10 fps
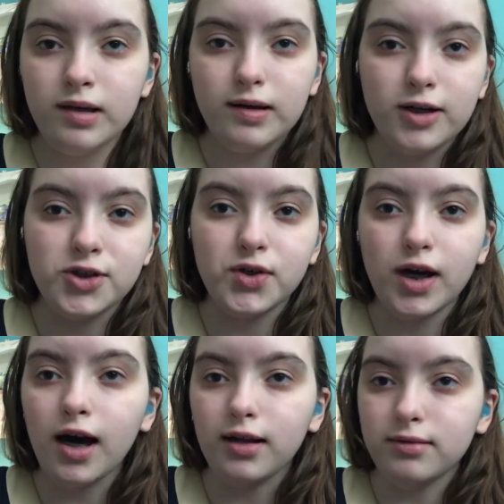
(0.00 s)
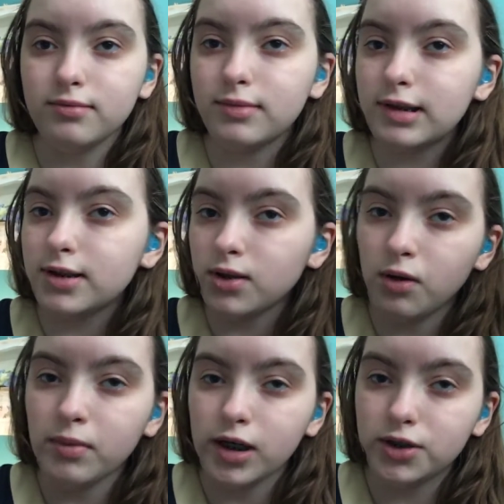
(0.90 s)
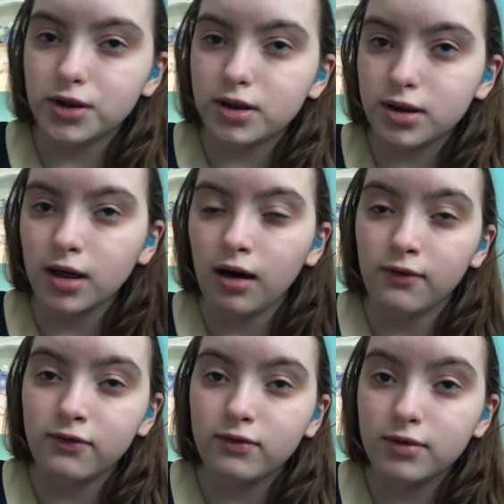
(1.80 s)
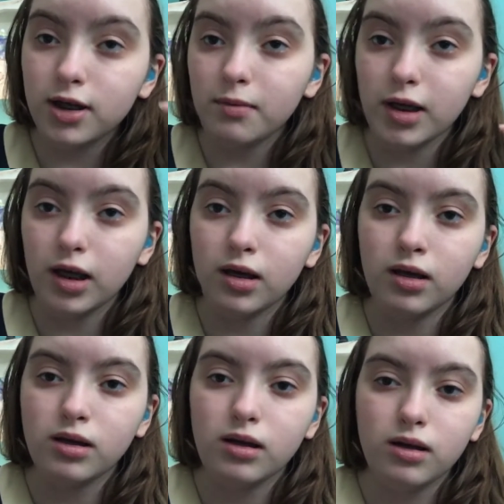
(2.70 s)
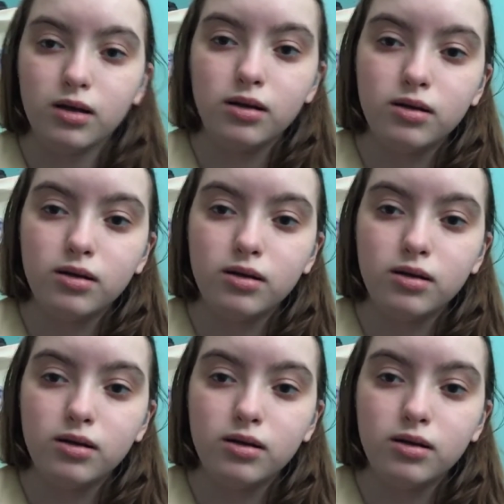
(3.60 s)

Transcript: Because you got so much stuff coming in and